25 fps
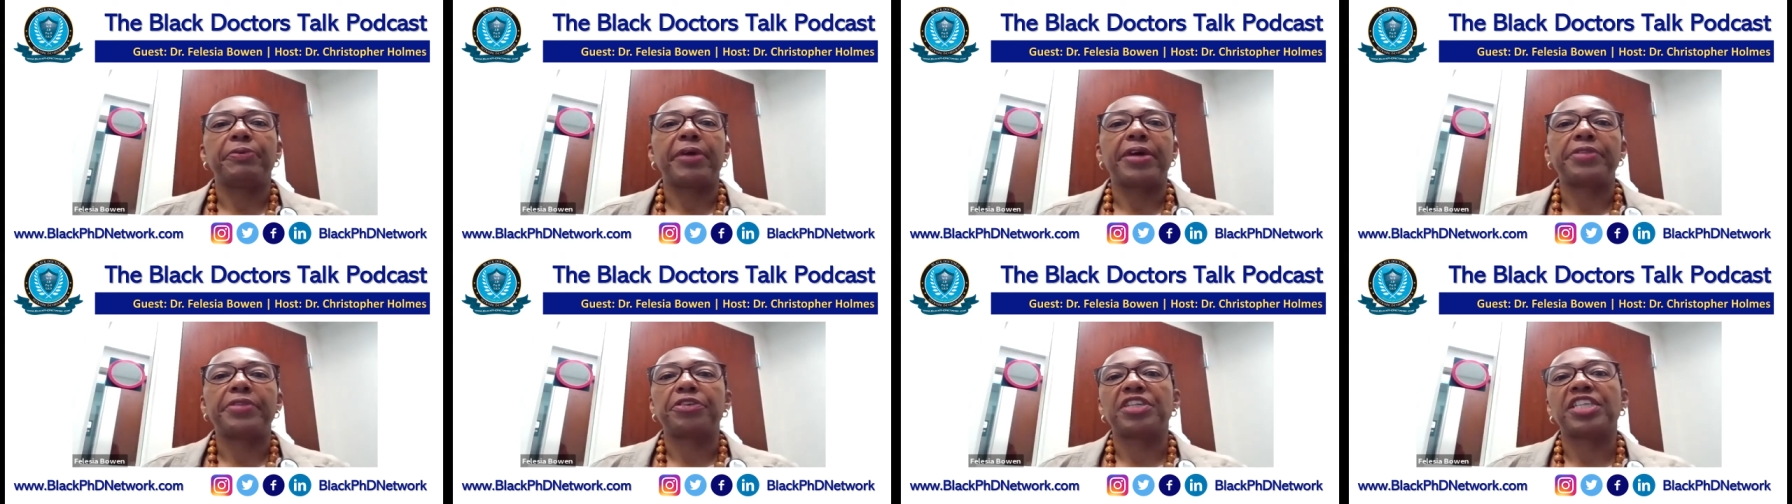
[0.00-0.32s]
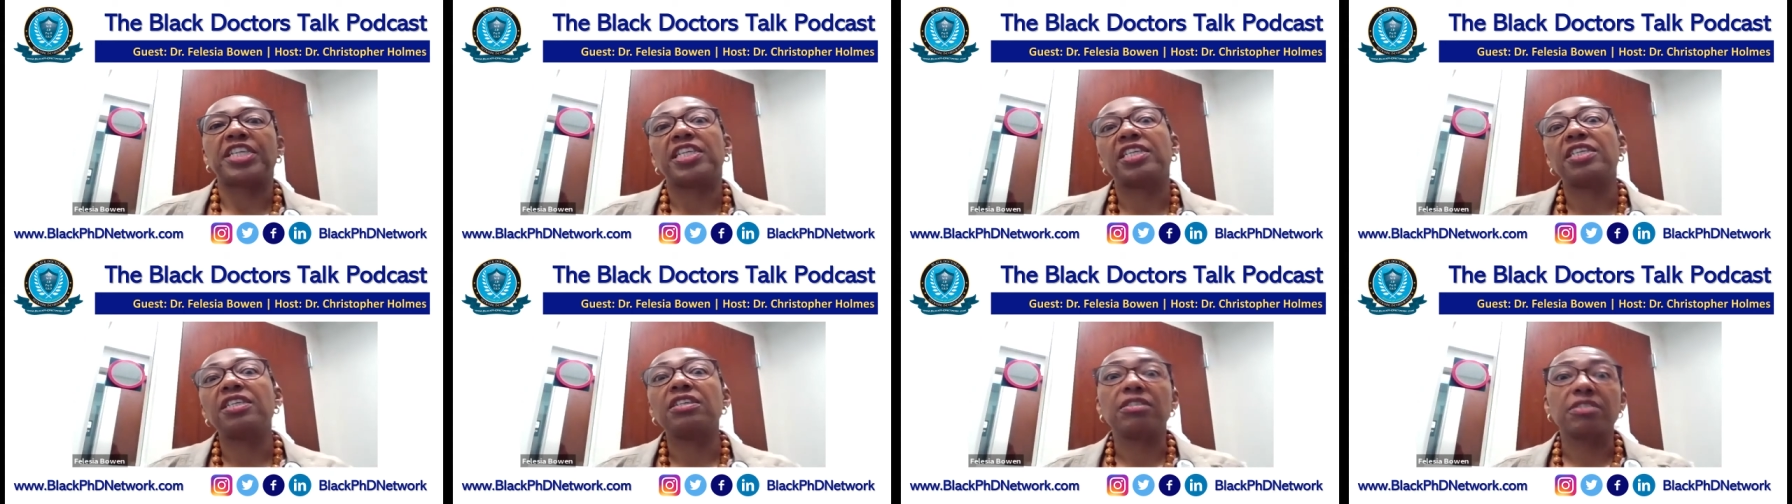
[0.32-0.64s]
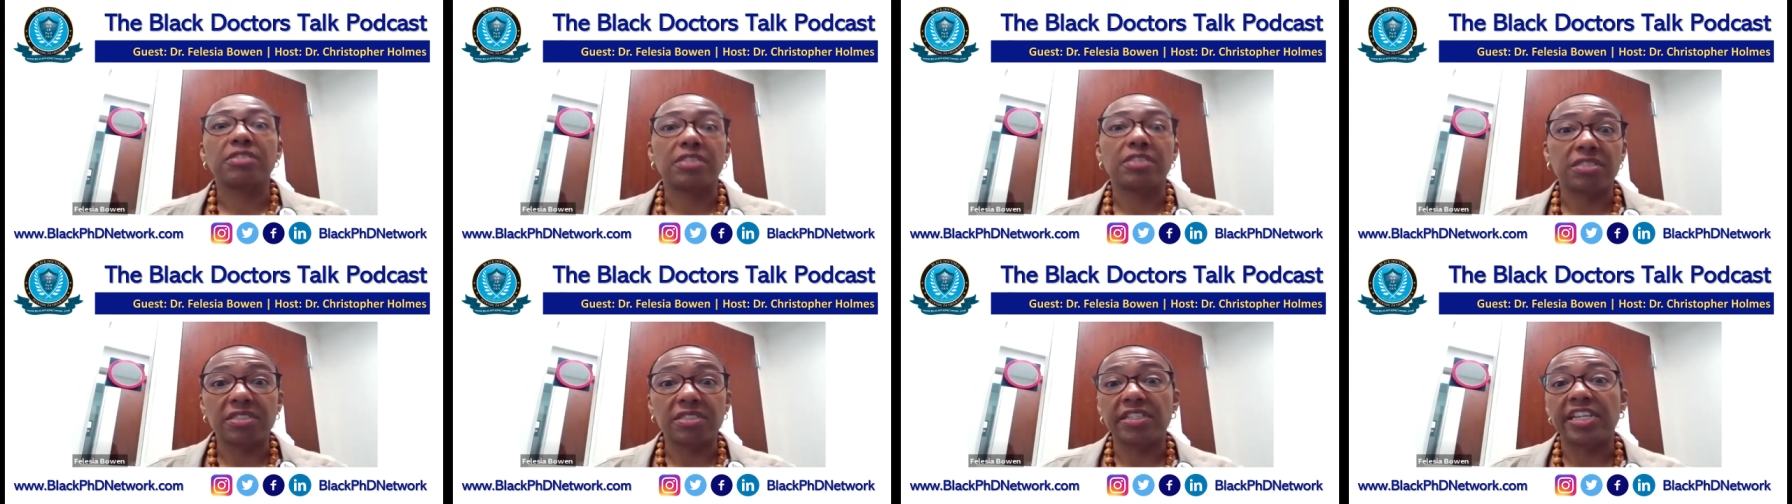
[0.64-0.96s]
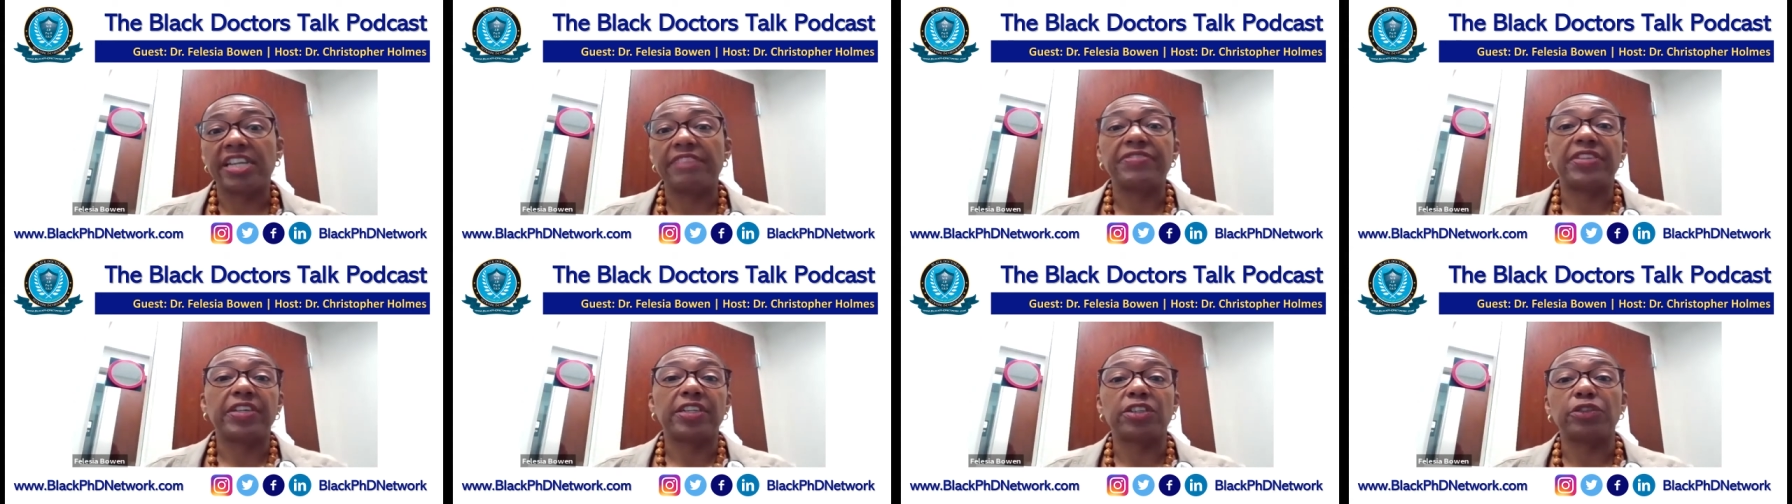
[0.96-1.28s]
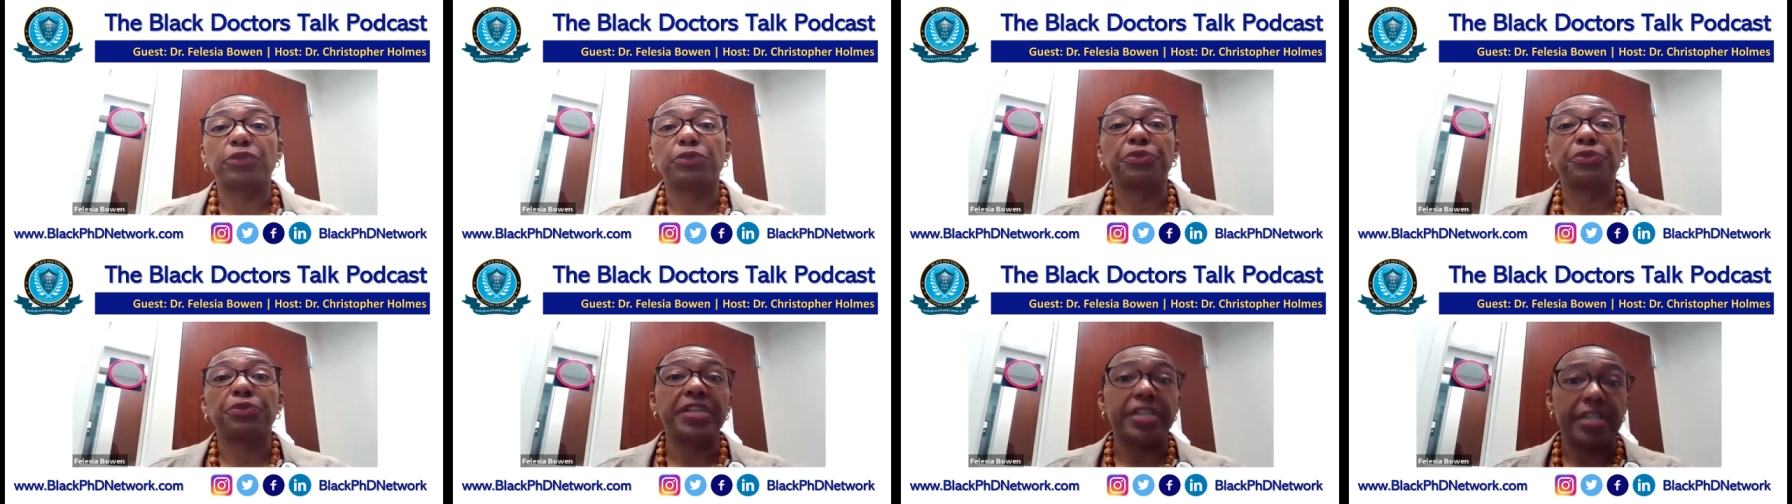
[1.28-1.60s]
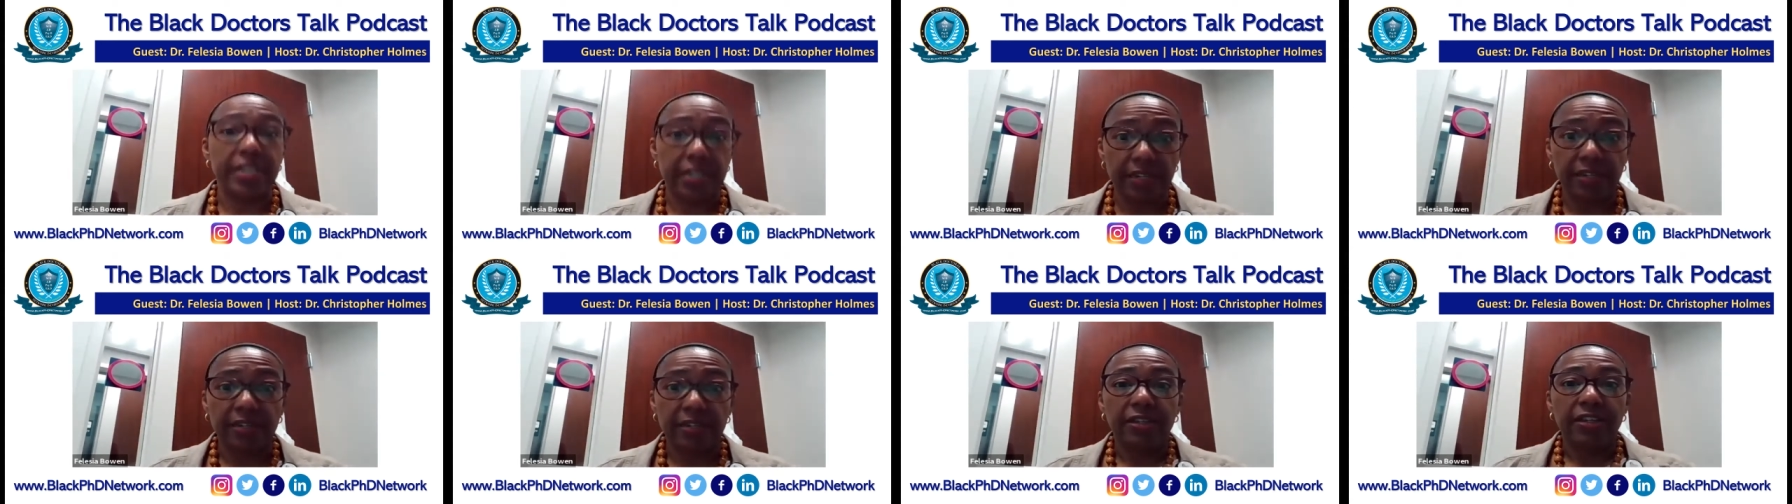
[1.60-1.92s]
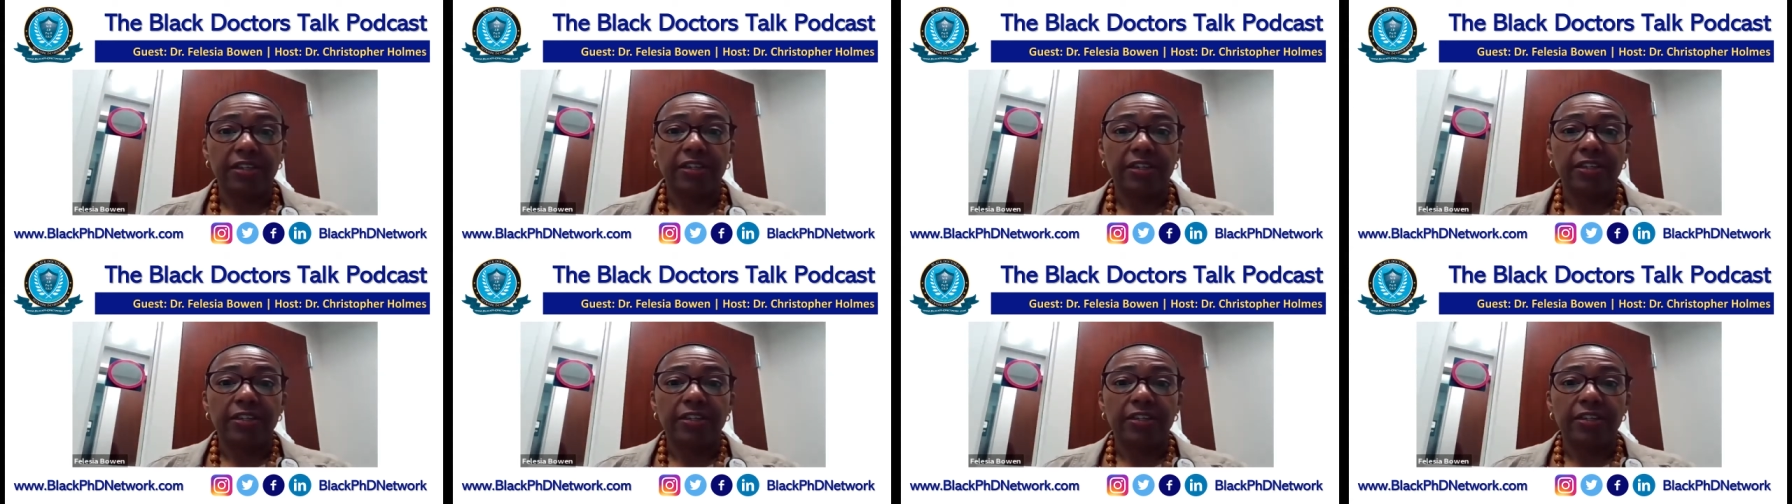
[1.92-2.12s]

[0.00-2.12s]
rather kill the slave that could read,